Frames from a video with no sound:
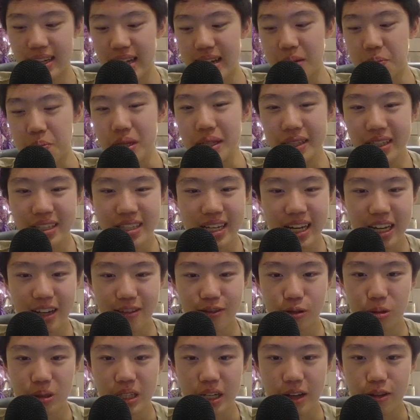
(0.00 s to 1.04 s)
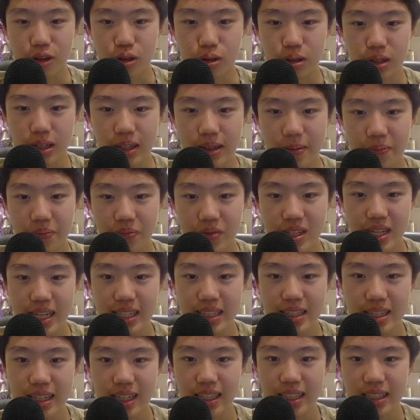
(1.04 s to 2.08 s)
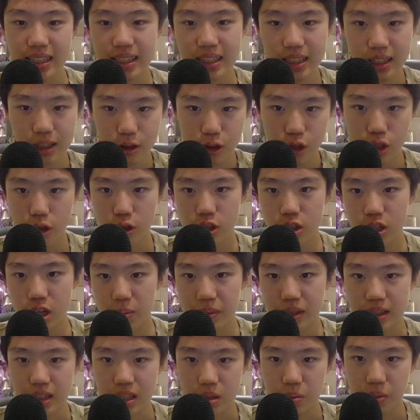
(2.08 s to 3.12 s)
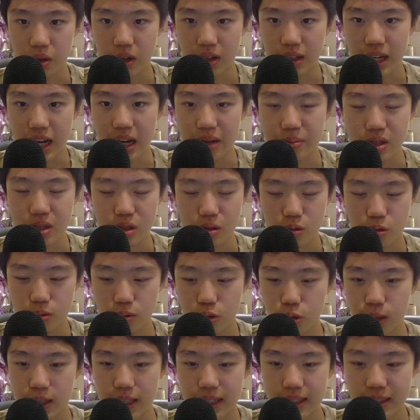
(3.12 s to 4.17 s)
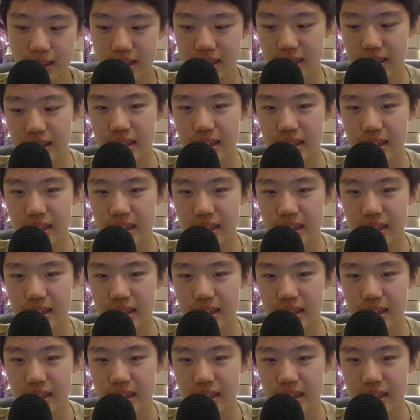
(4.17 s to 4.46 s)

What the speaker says: Because I have queen f3, take, there's no stopping this pawn. I'm just queening.